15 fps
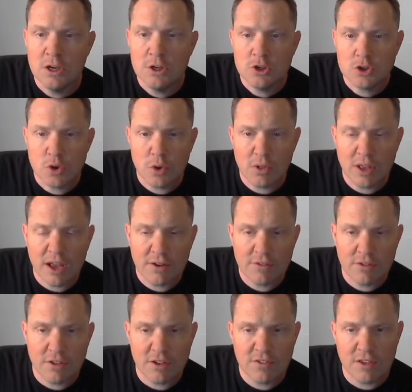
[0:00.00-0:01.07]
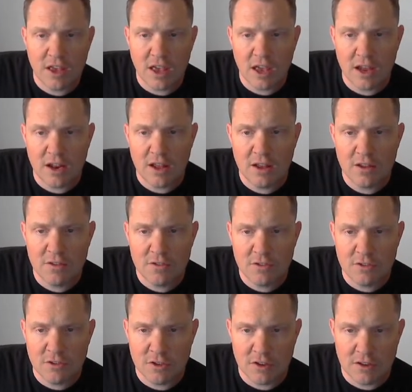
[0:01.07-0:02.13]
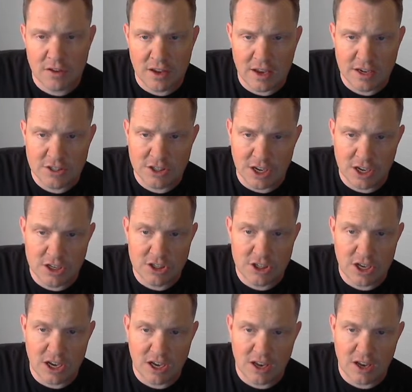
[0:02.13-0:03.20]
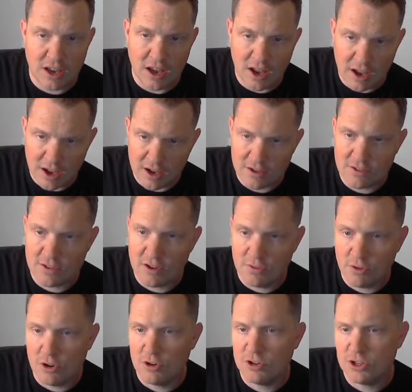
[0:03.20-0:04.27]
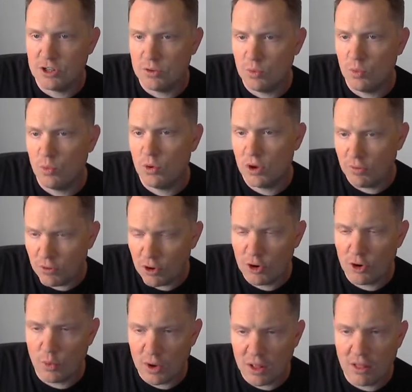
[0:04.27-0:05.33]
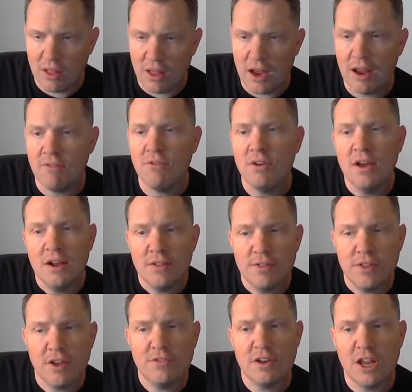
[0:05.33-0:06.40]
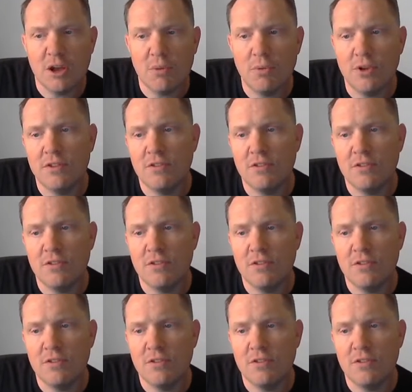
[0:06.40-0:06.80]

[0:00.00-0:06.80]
Shortly after this, ADA to -AGIX converter went live, thus enabling